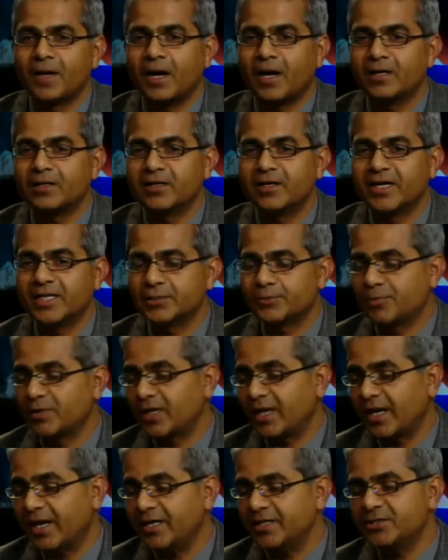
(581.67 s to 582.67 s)
under
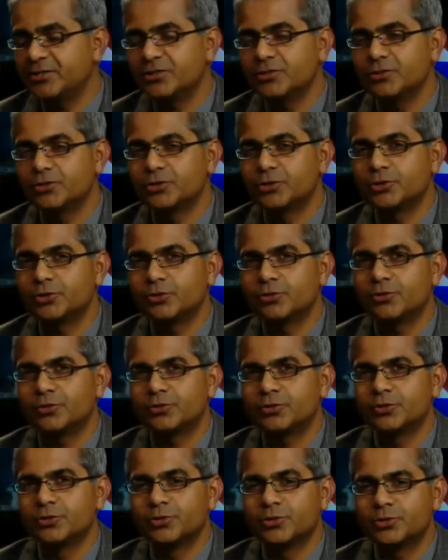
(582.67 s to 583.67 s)
expert hands you should
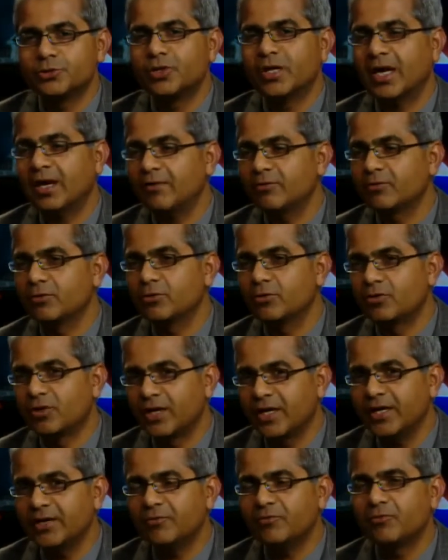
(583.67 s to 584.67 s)
you should have good
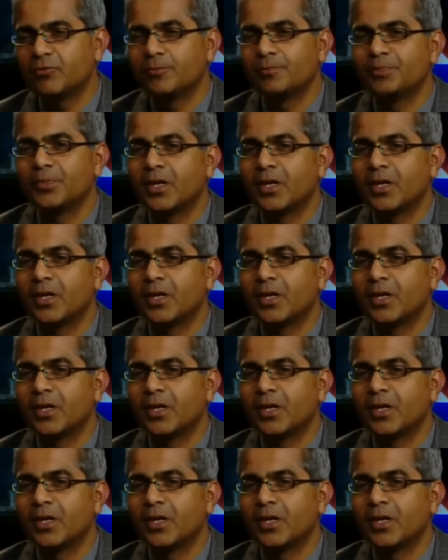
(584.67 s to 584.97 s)
relief